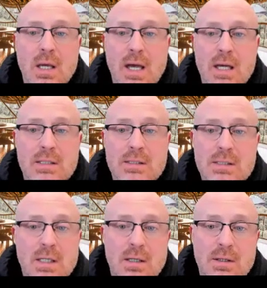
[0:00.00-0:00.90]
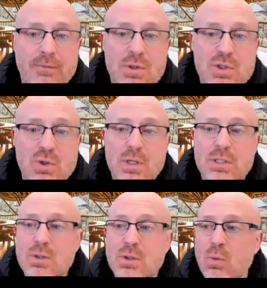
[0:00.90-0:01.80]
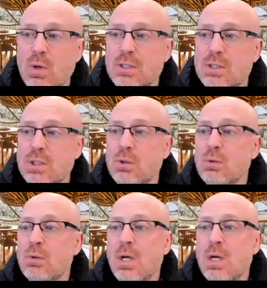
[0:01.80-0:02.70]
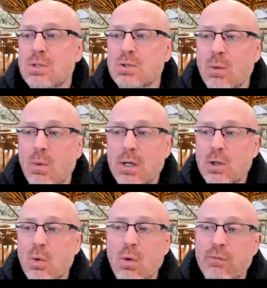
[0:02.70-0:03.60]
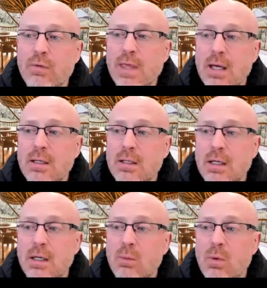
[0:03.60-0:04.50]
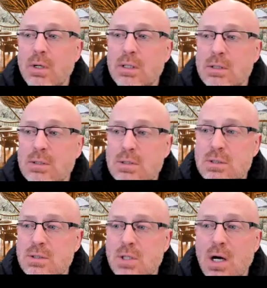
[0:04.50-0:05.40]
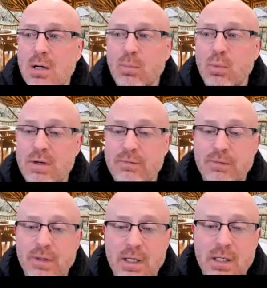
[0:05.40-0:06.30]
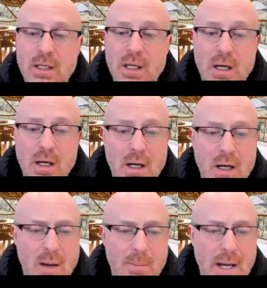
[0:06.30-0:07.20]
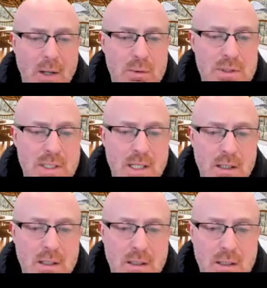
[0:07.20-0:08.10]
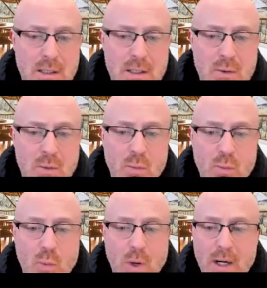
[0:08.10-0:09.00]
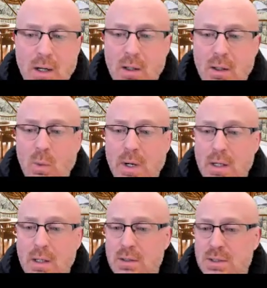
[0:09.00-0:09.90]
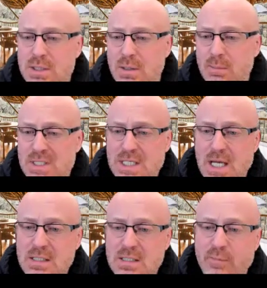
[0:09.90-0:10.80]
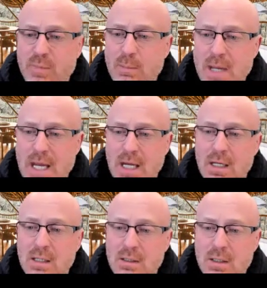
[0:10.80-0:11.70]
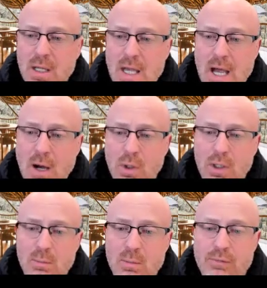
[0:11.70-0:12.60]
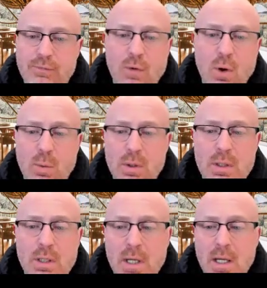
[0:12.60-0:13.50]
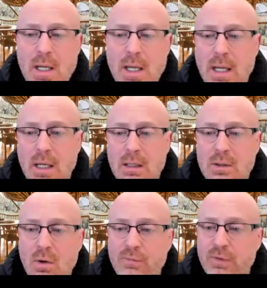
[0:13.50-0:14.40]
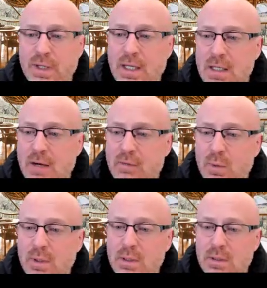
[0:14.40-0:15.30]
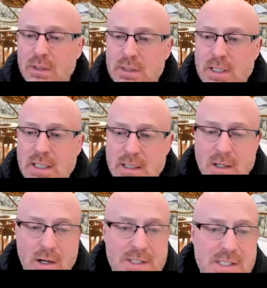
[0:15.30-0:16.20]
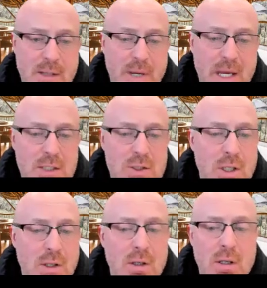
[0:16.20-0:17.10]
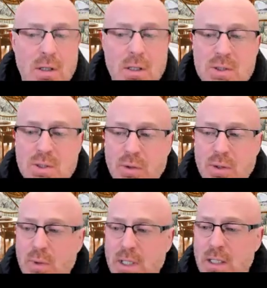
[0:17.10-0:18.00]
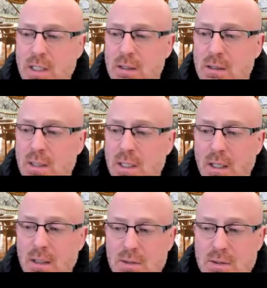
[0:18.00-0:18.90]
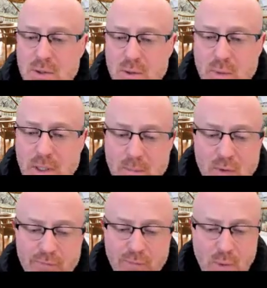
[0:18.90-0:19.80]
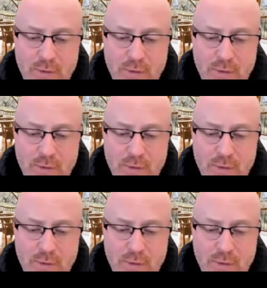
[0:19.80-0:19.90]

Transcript: as the first quiz was due. So I want to go over that. I want to talk briefly about where some mistakes have been made and how we're going to move forward, and hopefully get everyone on the same page here so that we can move forward